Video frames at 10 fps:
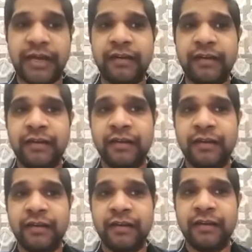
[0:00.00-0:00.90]
Again,
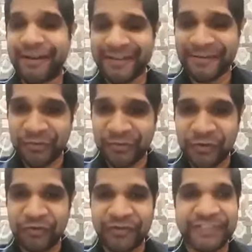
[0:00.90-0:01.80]
there are
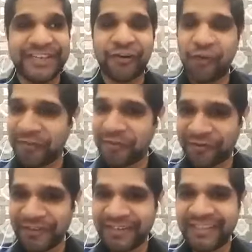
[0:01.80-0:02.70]
some those which are
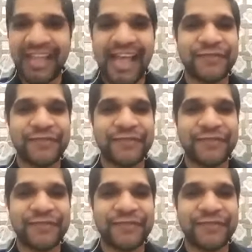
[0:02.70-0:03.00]
common one,